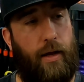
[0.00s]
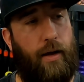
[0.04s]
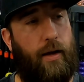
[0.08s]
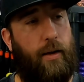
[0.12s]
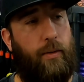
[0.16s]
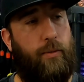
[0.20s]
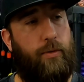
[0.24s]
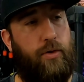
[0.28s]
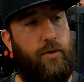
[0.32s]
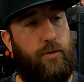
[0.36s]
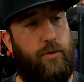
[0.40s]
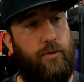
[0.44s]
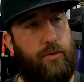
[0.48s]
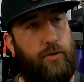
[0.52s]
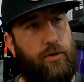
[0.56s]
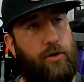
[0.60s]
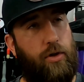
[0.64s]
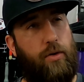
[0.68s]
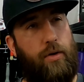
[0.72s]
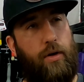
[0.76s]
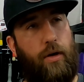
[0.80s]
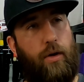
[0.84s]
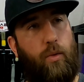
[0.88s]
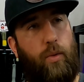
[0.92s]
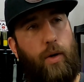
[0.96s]
and
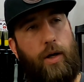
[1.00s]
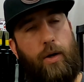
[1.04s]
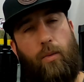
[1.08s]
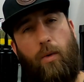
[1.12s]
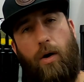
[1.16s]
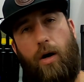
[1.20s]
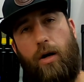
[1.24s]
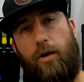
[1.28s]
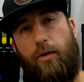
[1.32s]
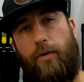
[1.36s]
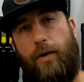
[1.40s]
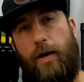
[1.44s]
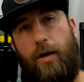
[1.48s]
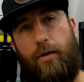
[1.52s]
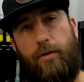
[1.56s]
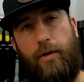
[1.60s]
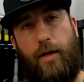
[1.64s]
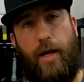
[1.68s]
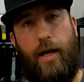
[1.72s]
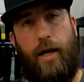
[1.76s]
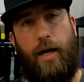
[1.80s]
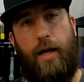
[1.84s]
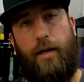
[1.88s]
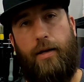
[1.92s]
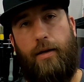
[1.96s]
show you a quick walk around
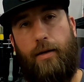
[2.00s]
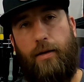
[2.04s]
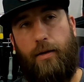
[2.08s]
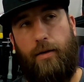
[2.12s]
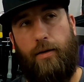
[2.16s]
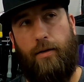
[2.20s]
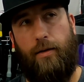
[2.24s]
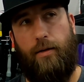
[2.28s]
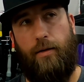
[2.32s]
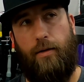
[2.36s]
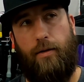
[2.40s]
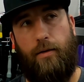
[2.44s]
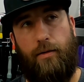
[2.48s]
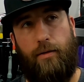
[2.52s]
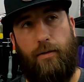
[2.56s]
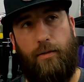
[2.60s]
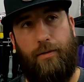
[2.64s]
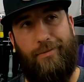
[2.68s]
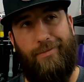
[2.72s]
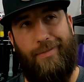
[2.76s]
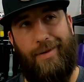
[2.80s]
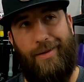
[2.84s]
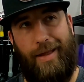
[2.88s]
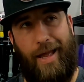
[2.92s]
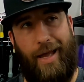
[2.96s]
at
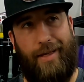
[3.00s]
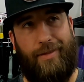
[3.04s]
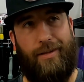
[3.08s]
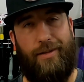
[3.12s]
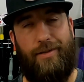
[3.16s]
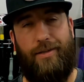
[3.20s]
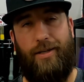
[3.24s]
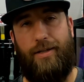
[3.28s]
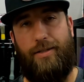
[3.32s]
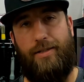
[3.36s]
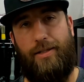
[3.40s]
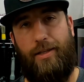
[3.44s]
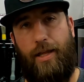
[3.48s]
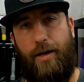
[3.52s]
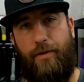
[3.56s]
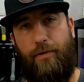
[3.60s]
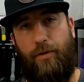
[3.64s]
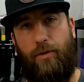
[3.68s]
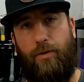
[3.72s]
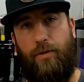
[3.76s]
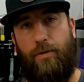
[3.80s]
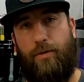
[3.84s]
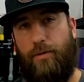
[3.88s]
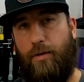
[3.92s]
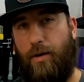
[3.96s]
the dust
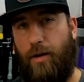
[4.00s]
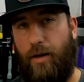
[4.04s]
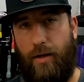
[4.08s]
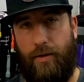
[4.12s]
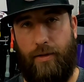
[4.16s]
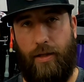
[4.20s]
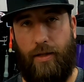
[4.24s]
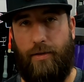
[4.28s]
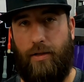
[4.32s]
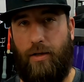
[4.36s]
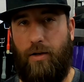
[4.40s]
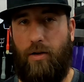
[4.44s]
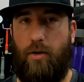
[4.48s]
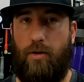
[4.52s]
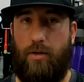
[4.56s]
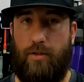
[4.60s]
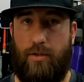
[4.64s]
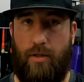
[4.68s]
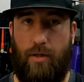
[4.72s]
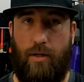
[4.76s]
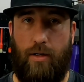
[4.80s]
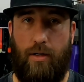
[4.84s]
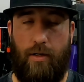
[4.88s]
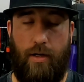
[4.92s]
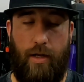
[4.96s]
level that the
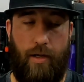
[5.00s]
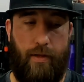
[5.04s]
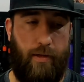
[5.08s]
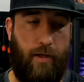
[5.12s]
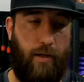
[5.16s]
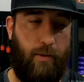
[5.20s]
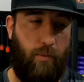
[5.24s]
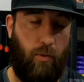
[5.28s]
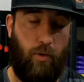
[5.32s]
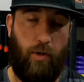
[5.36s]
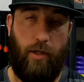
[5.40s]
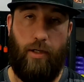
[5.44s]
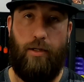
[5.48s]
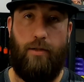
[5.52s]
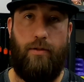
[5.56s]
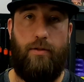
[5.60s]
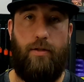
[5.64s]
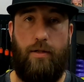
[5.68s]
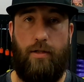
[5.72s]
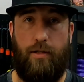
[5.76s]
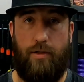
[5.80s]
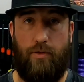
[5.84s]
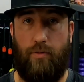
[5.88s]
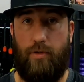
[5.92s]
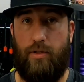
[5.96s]
car's on, and then we'll get
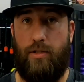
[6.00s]
into this